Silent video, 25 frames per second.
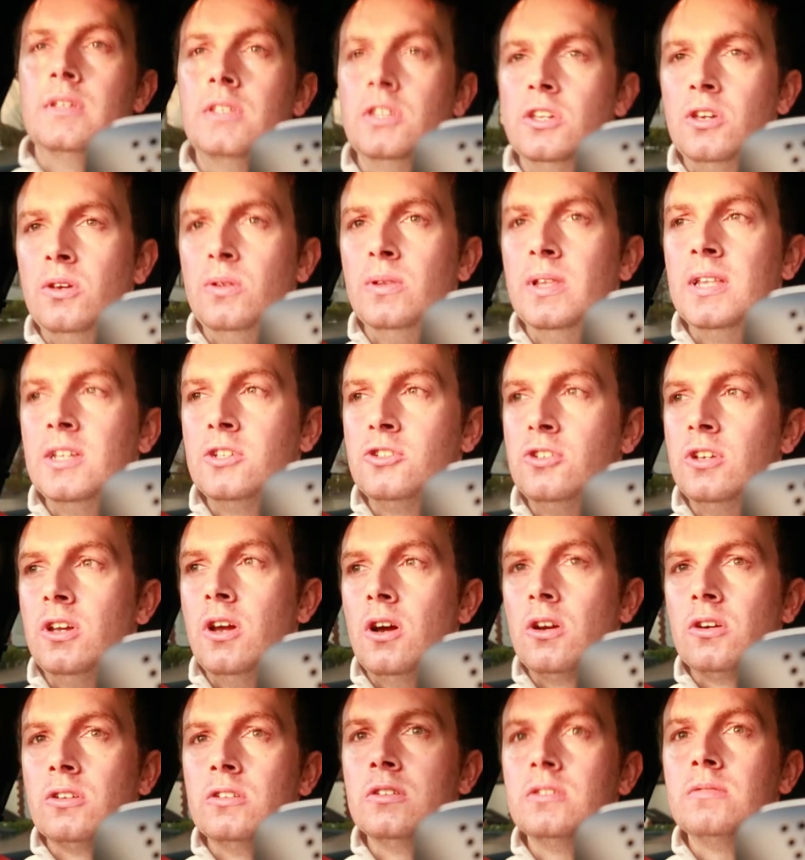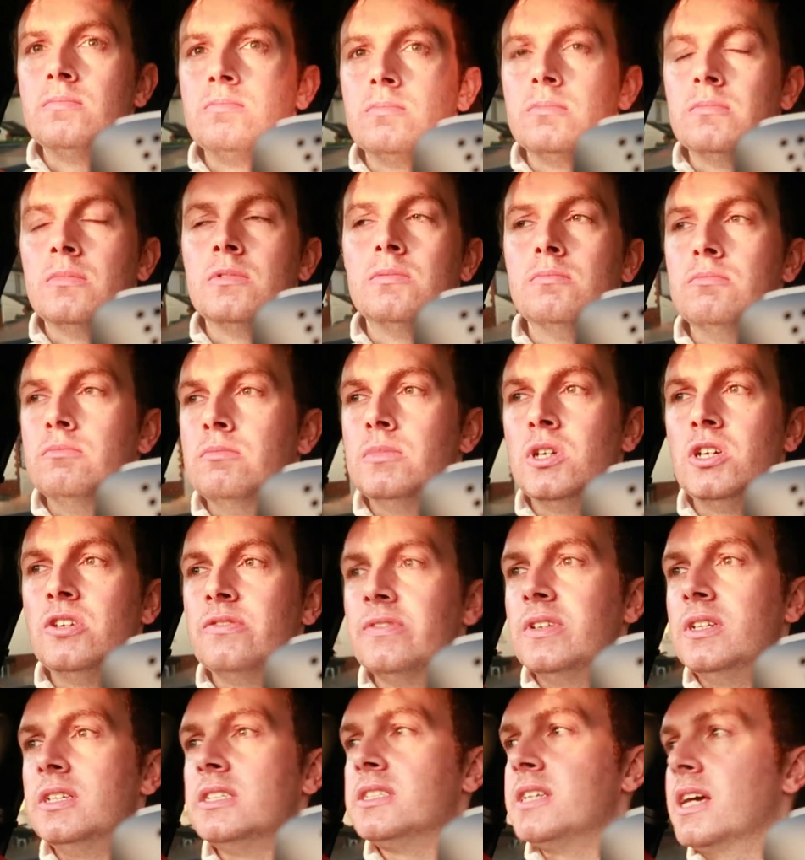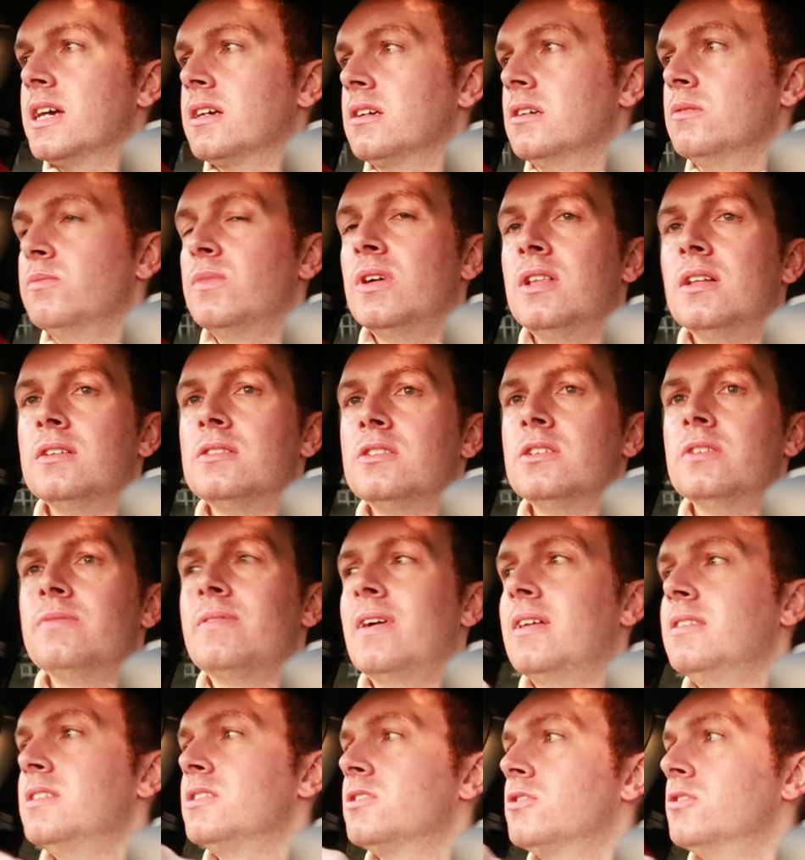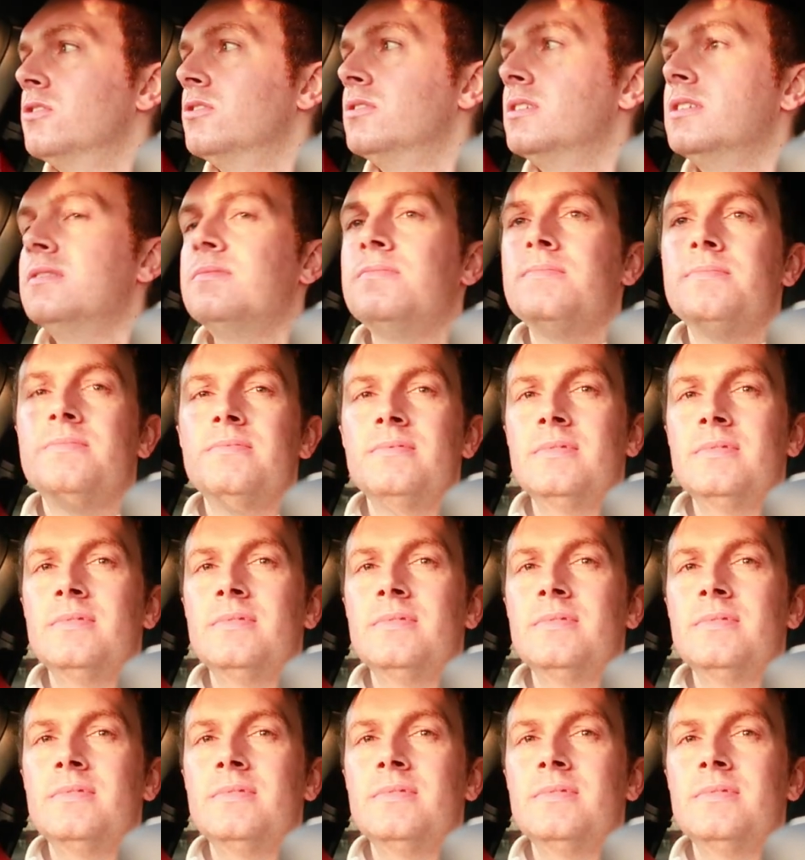you literally are gonna move in a second while I turn around this corner.